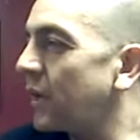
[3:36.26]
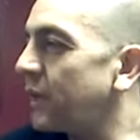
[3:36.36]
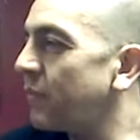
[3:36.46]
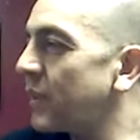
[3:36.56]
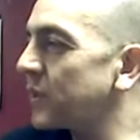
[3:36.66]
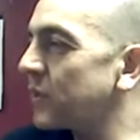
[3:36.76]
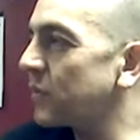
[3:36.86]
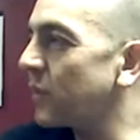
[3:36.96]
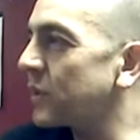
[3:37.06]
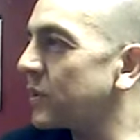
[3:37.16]
The message
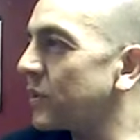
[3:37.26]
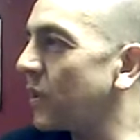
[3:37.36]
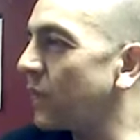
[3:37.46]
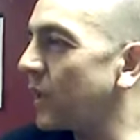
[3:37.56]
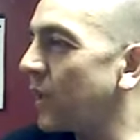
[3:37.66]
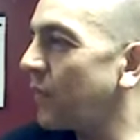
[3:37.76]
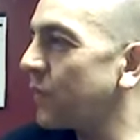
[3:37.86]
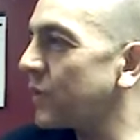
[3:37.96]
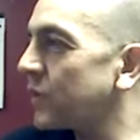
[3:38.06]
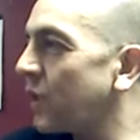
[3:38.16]
was, we love
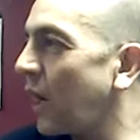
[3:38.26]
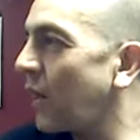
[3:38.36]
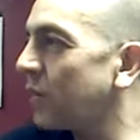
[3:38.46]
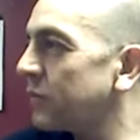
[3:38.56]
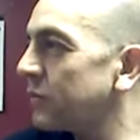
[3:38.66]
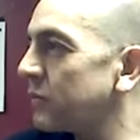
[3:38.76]
this child,